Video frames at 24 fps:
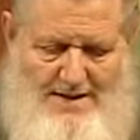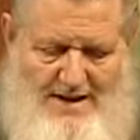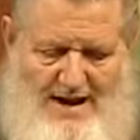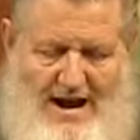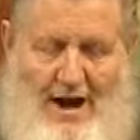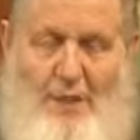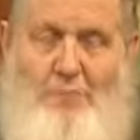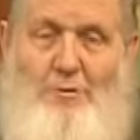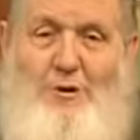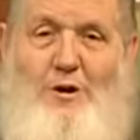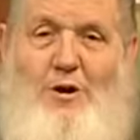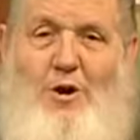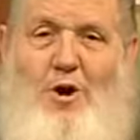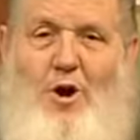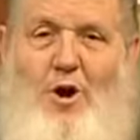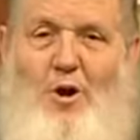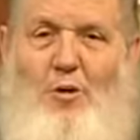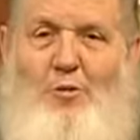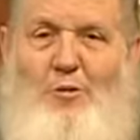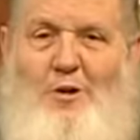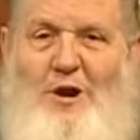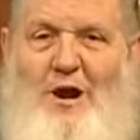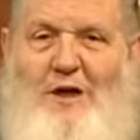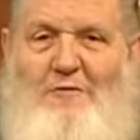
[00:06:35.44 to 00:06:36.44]
I
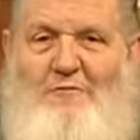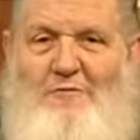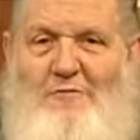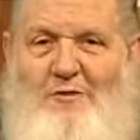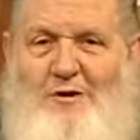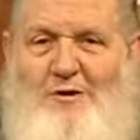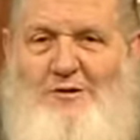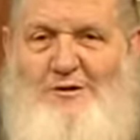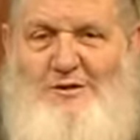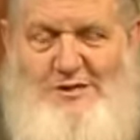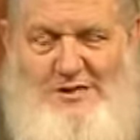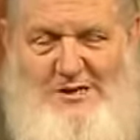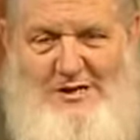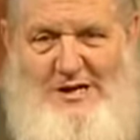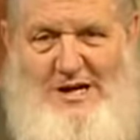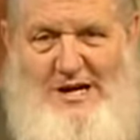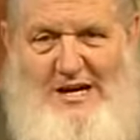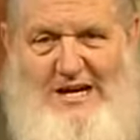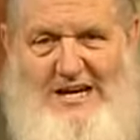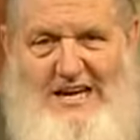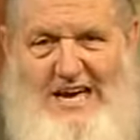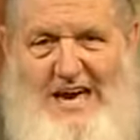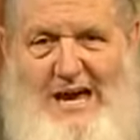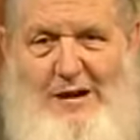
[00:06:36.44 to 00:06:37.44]
recall when I first
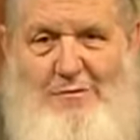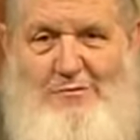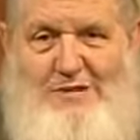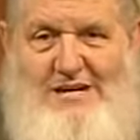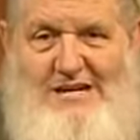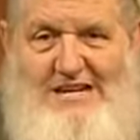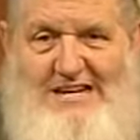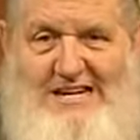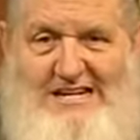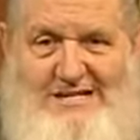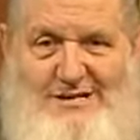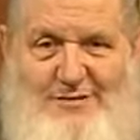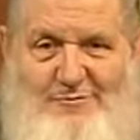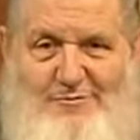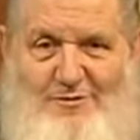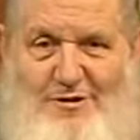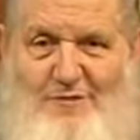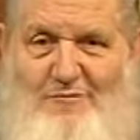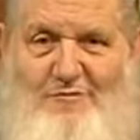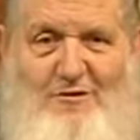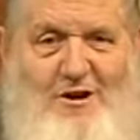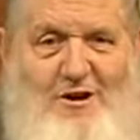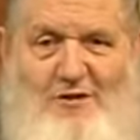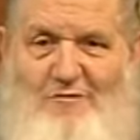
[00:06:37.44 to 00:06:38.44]
came to Egypt,
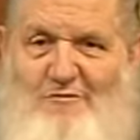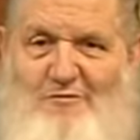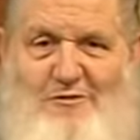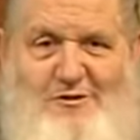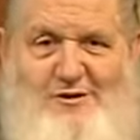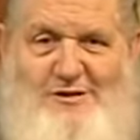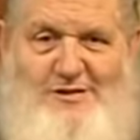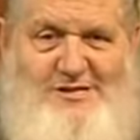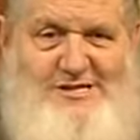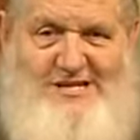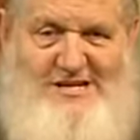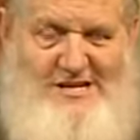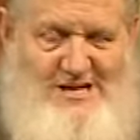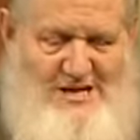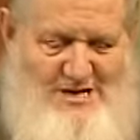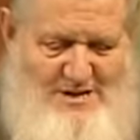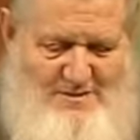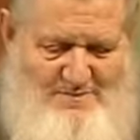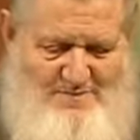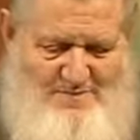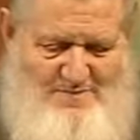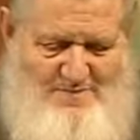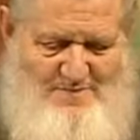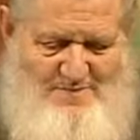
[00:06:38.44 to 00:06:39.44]
the very first
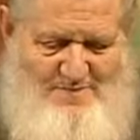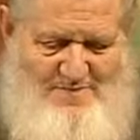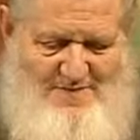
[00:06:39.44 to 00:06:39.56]
time,